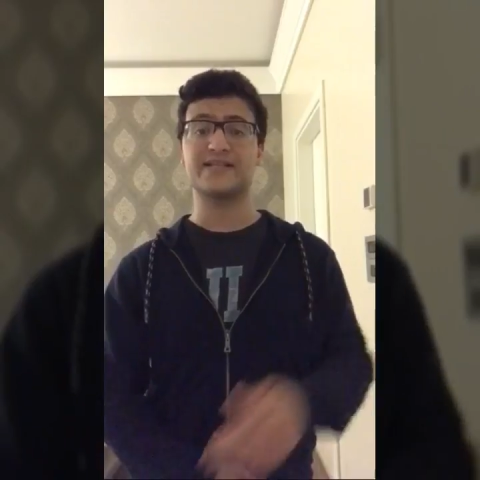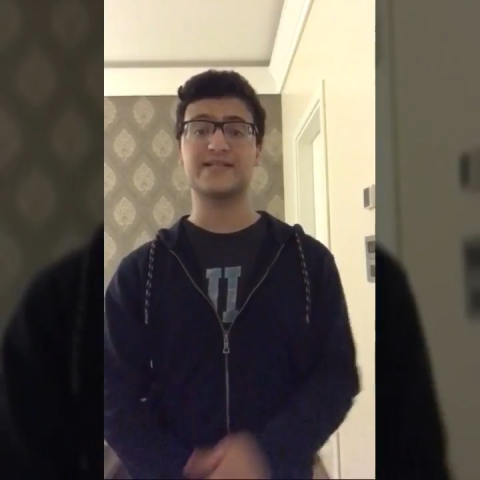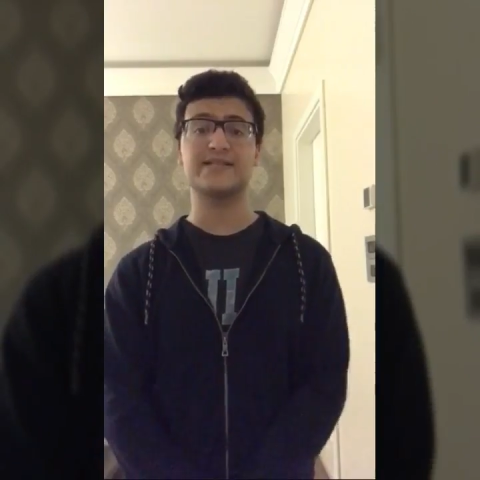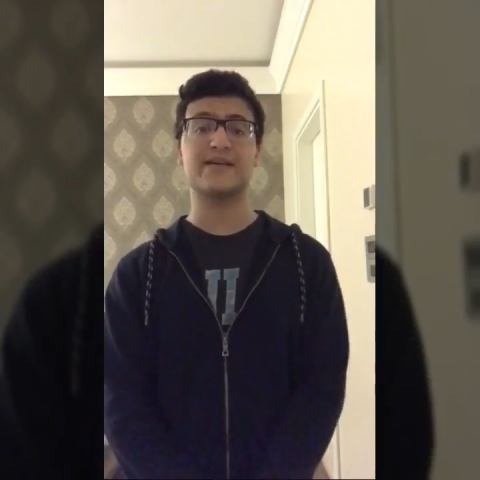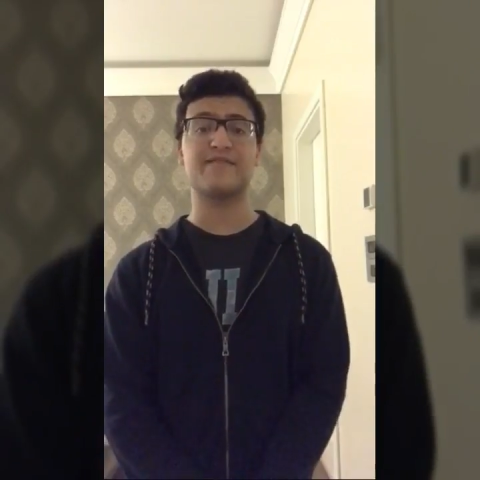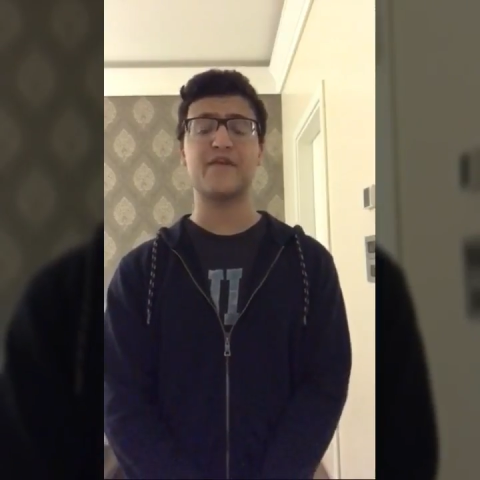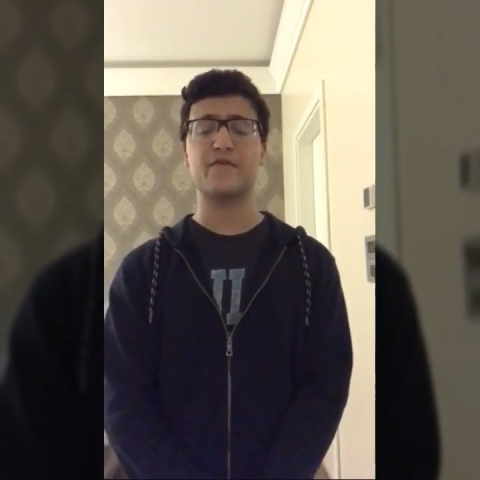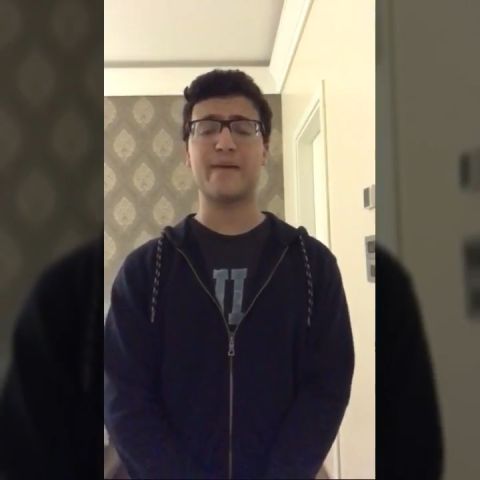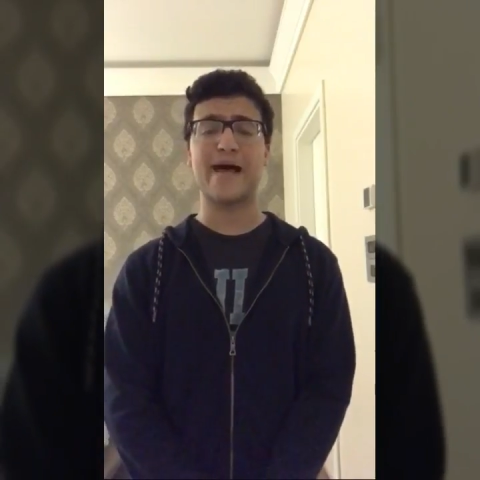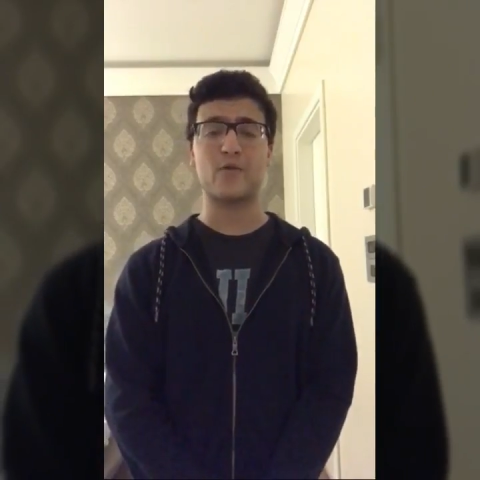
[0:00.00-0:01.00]
that since I've
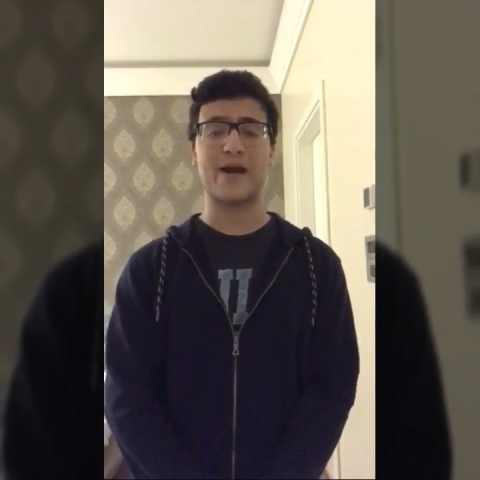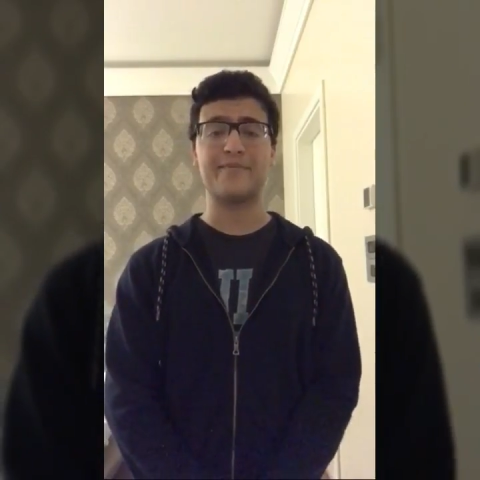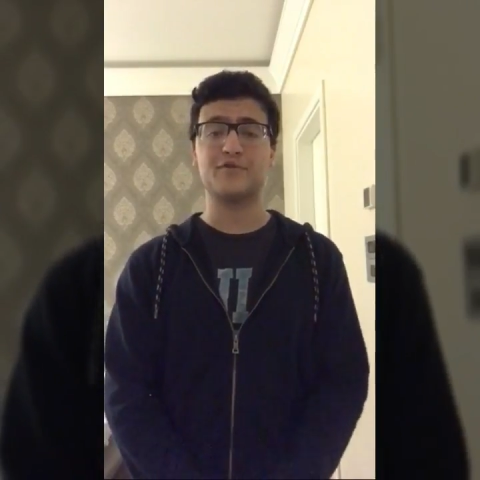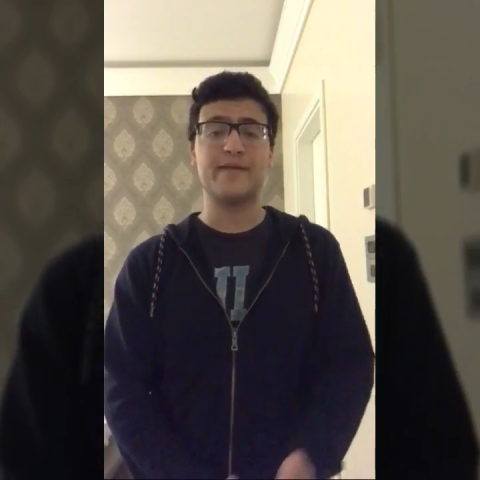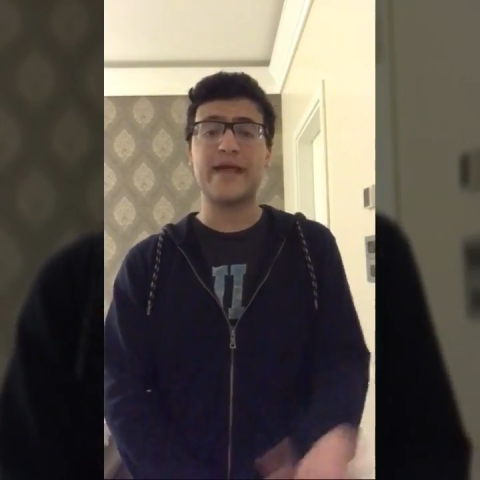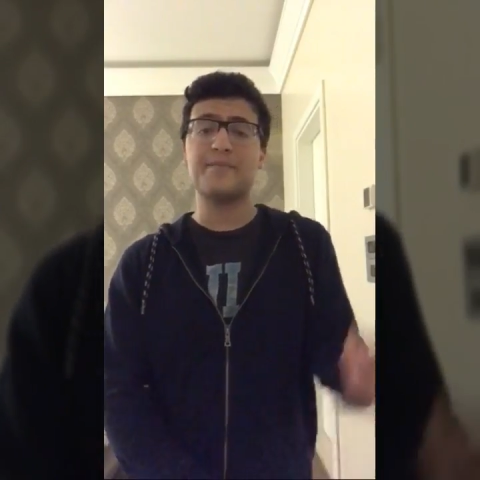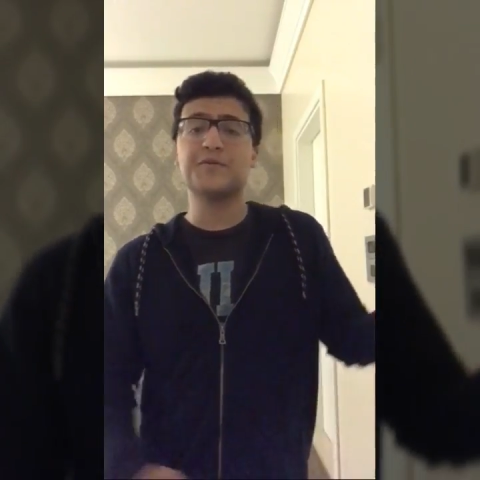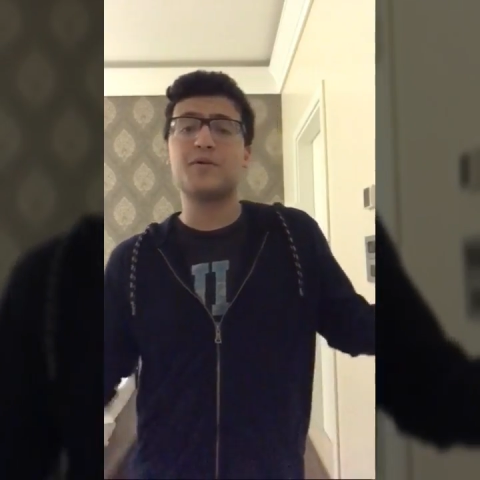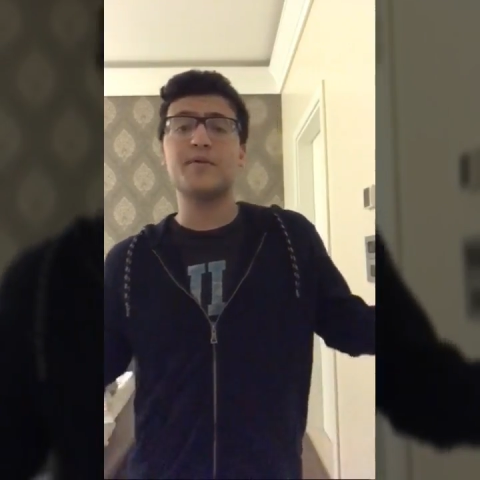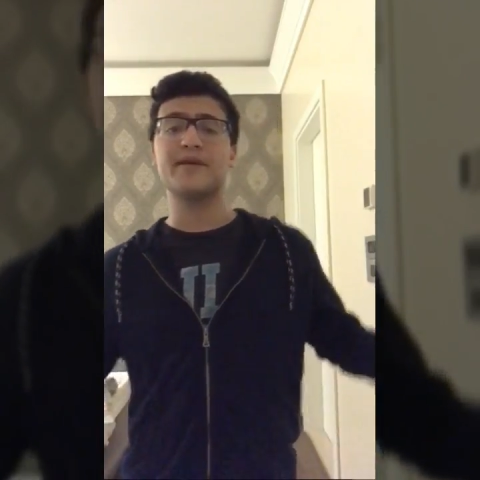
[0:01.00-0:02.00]
never battle rapped, you'd be able to
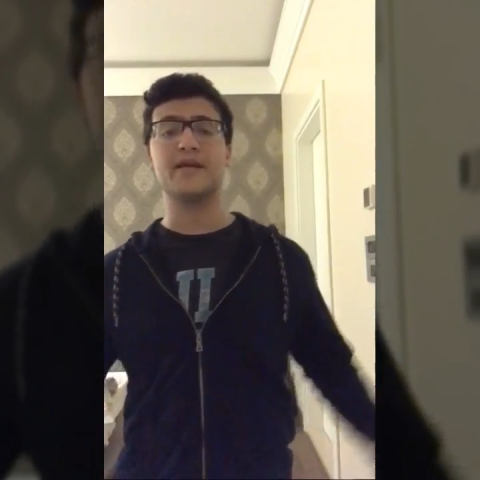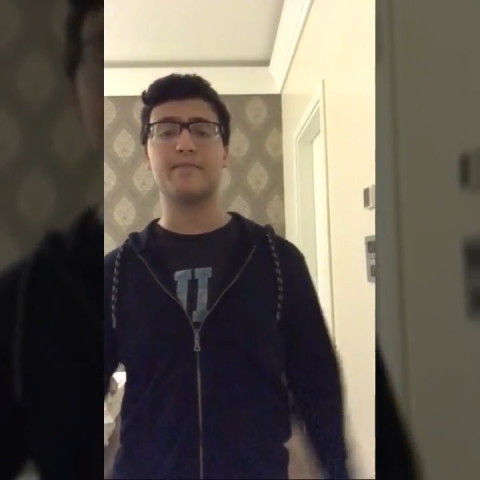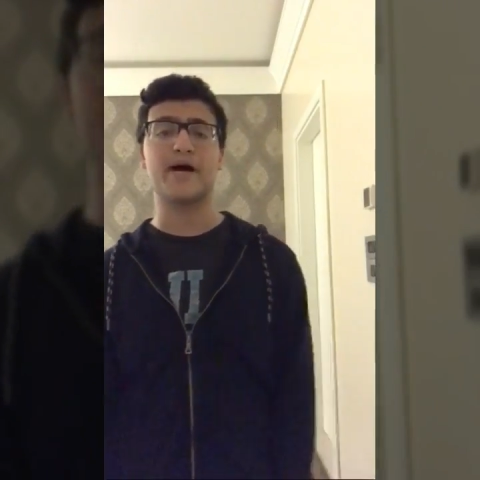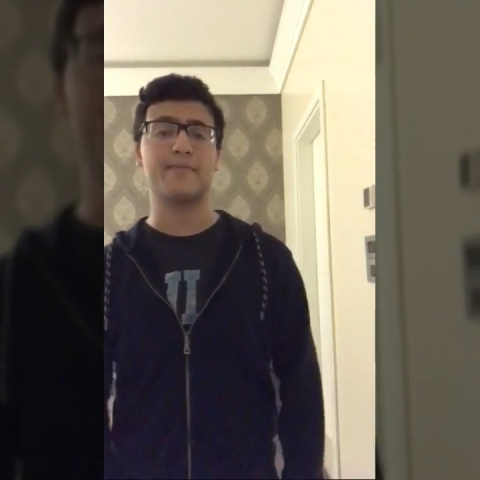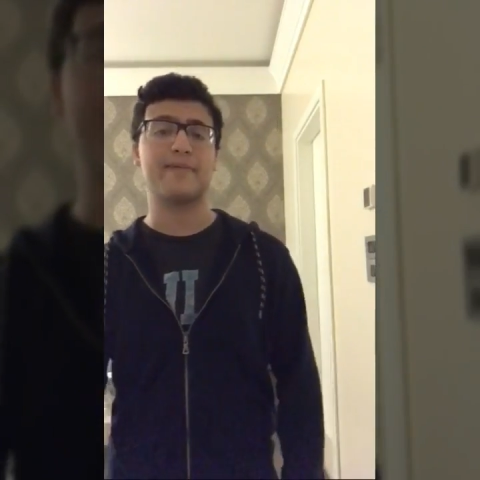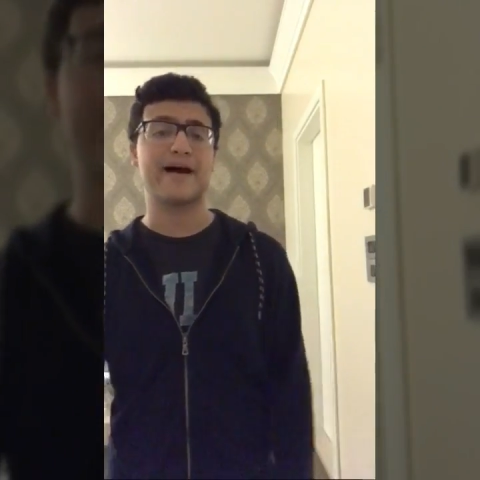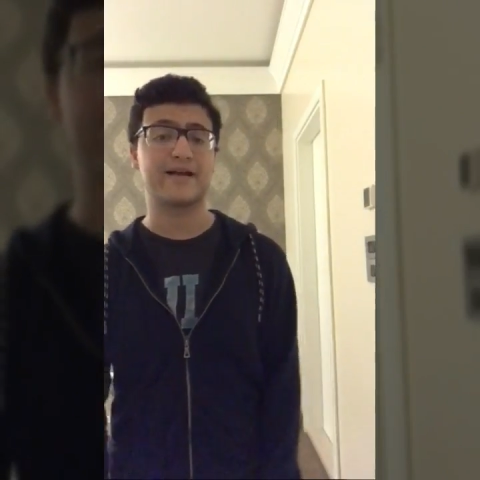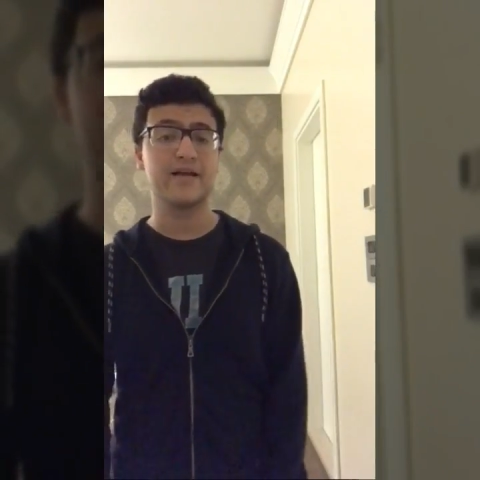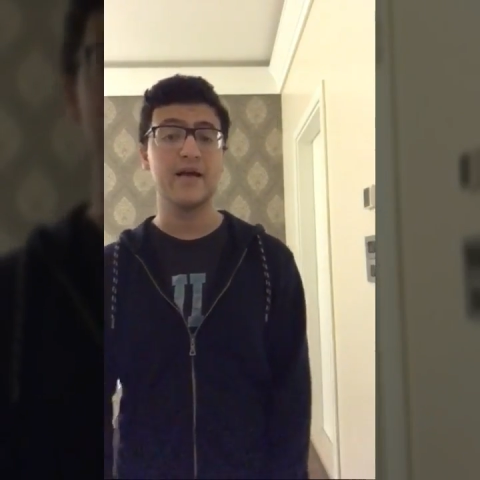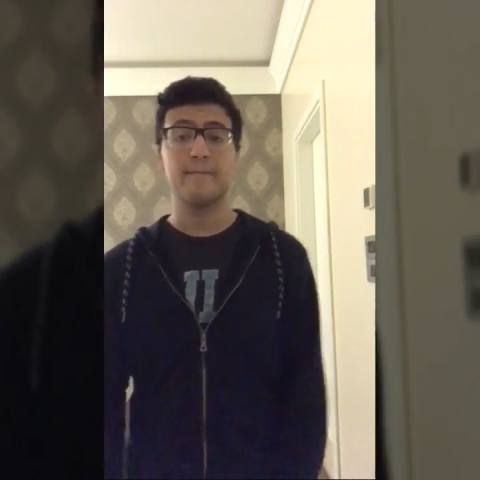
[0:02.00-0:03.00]
put me in a body bag.